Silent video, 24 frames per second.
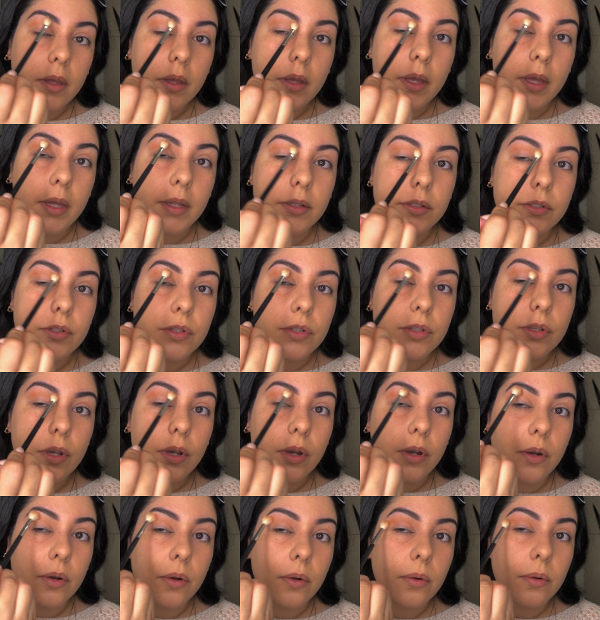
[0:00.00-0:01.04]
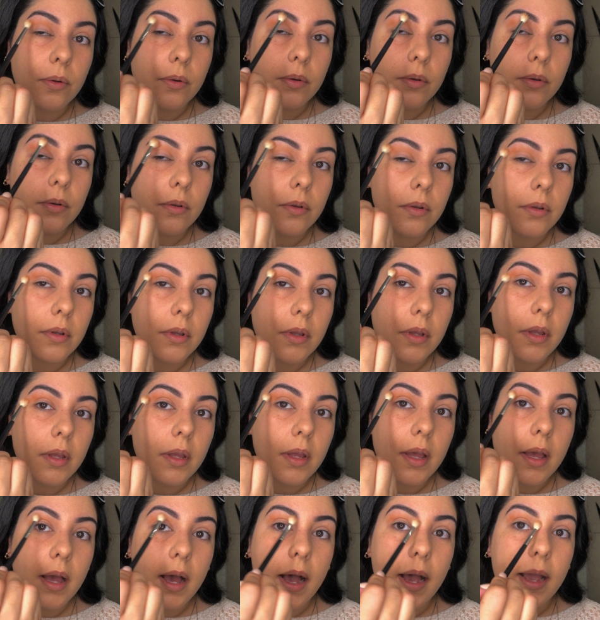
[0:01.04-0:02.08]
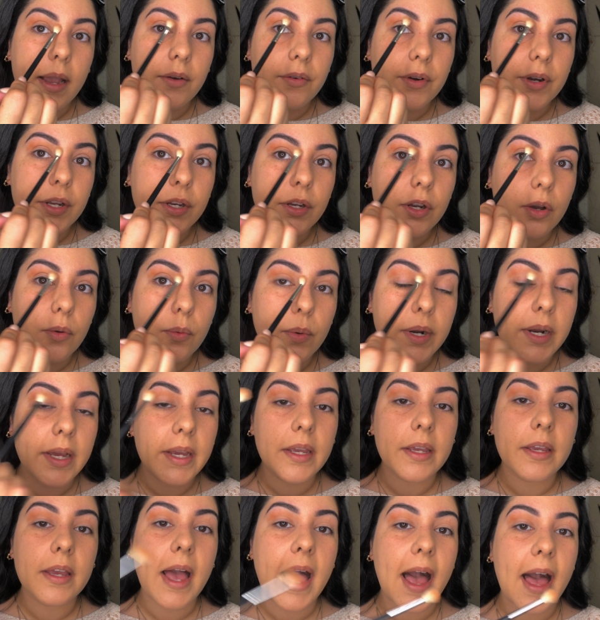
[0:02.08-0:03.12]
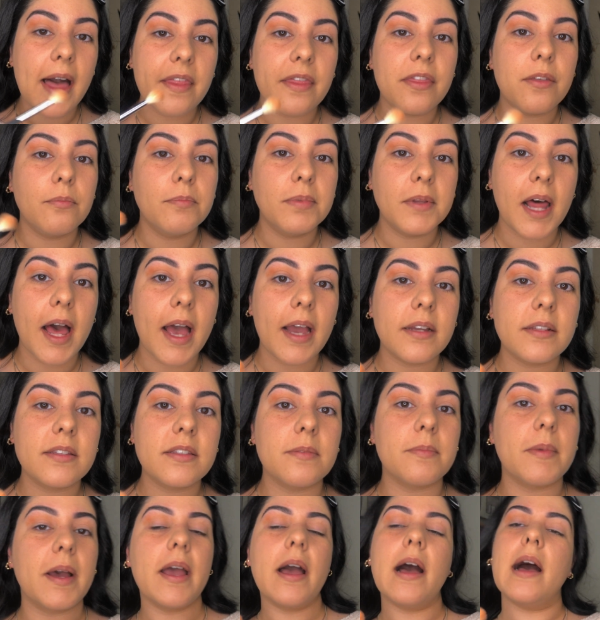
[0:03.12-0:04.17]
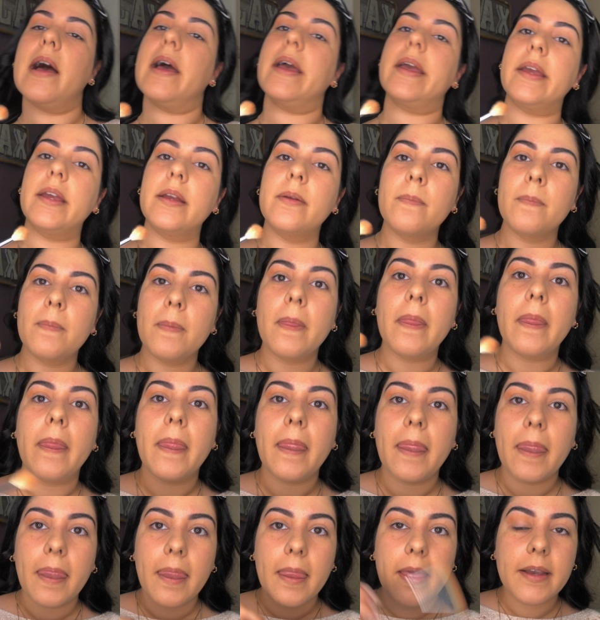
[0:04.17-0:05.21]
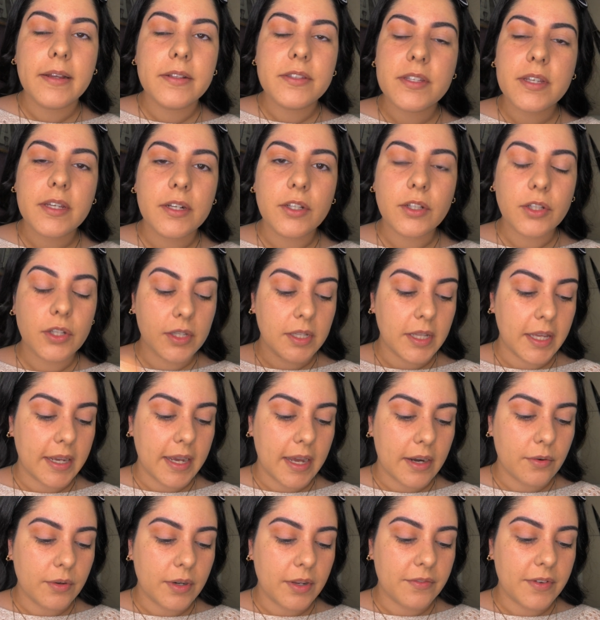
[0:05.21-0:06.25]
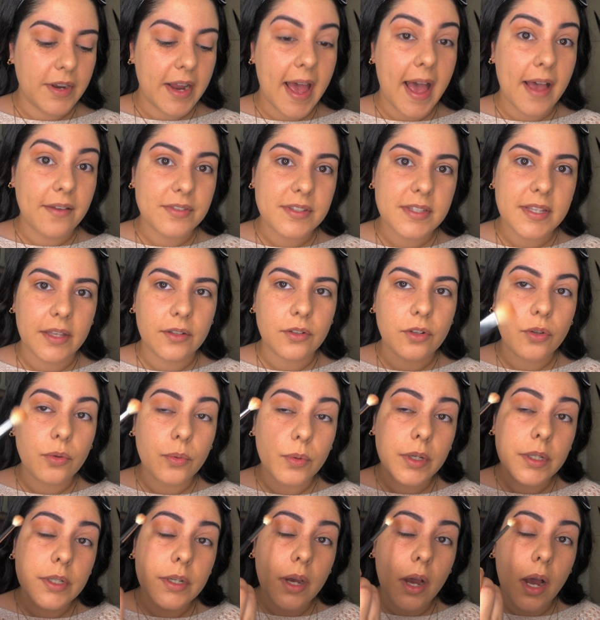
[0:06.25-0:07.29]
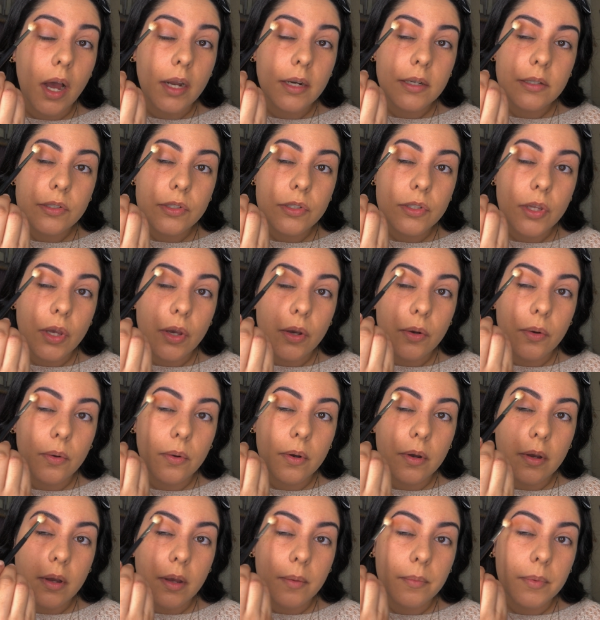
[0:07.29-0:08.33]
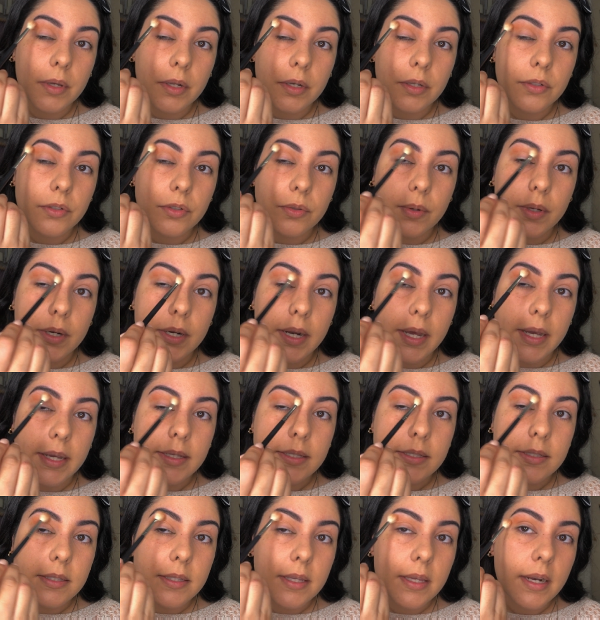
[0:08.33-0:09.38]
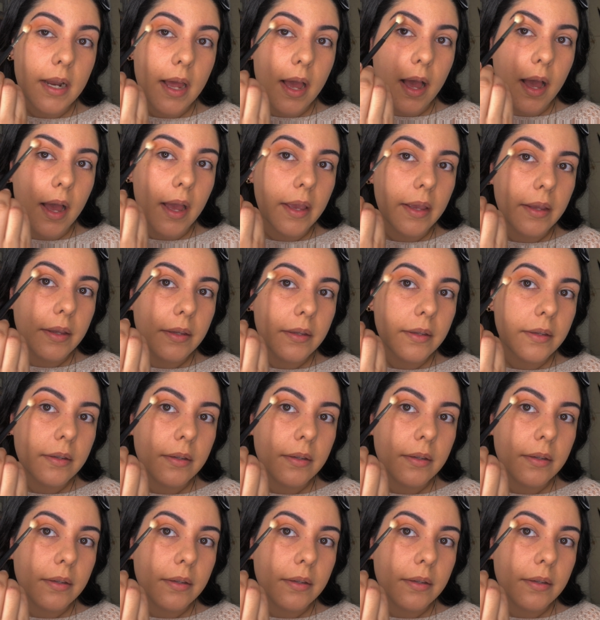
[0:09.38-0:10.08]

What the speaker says: And so I already know when I add the black to my eye, it's going to look like I don't even have sandalwood on. So I'm going to do it nice and high.